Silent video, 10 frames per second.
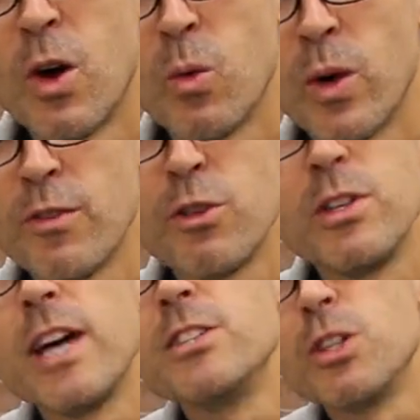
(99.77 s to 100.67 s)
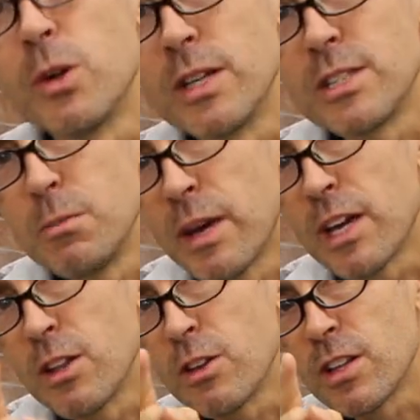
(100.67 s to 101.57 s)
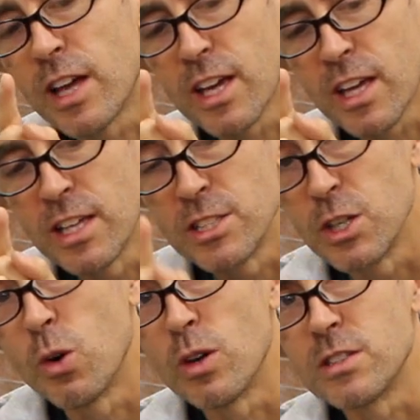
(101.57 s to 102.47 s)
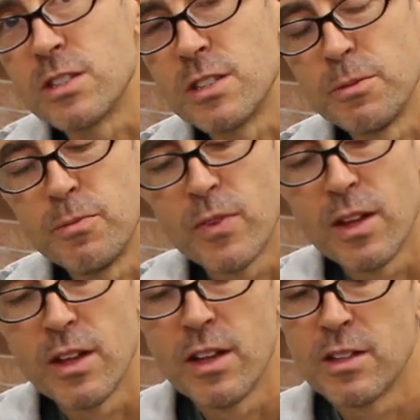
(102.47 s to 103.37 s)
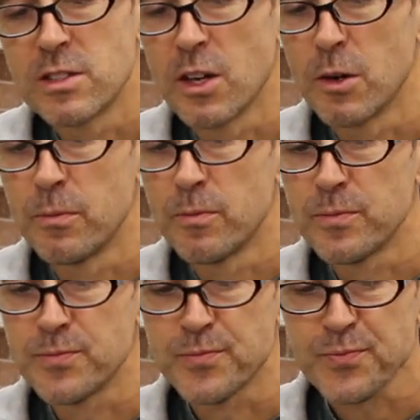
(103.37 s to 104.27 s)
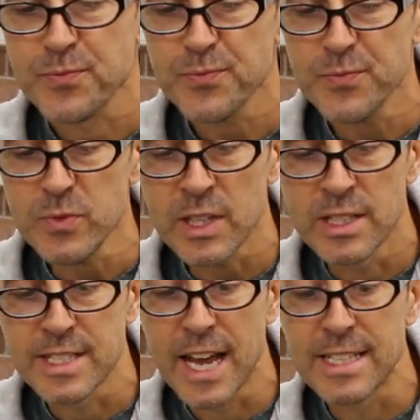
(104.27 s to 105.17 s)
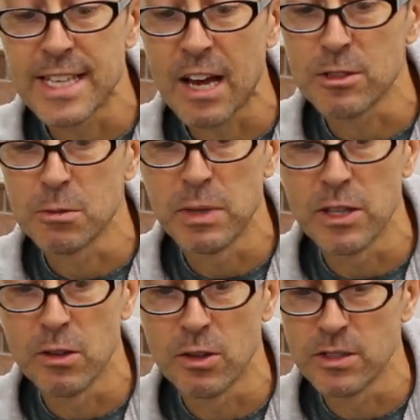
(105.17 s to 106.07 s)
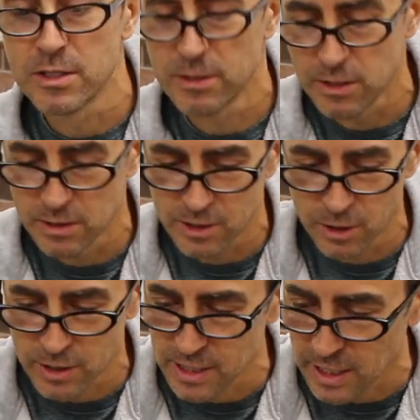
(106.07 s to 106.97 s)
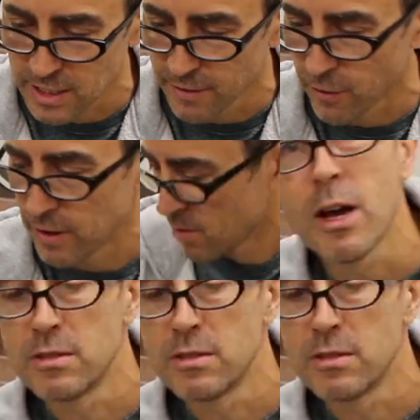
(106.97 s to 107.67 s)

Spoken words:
what have you done to it to make it look like it's yours? So it stands out to be yours. It looks a little different.